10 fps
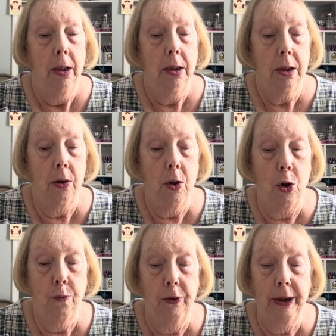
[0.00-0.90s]
So
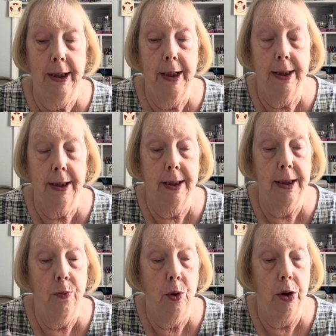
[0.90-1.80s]
hopefully this
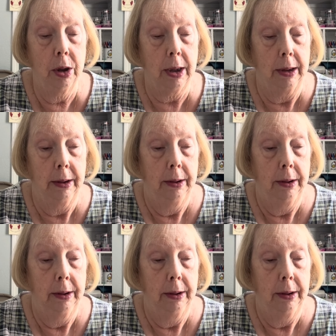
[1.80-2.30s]
did work.